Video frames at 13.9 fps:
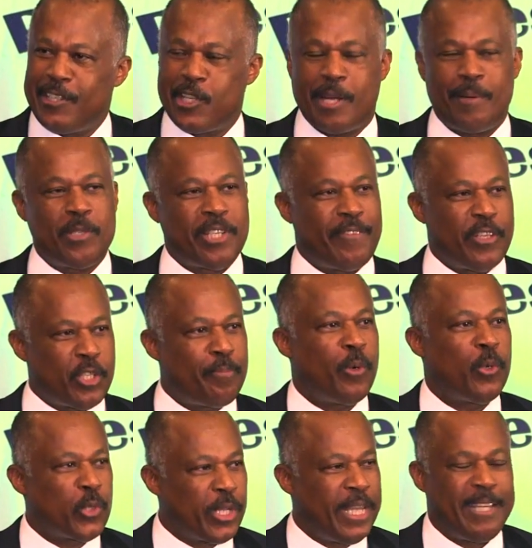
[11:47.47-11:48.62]
terms of its
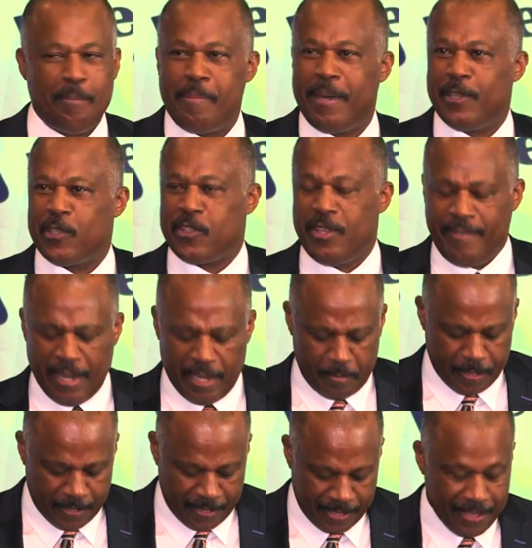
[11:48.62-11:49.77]
post-independence
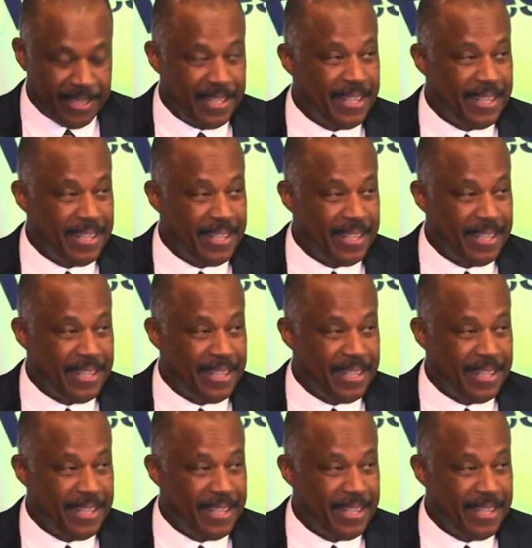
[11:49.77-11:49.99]
development?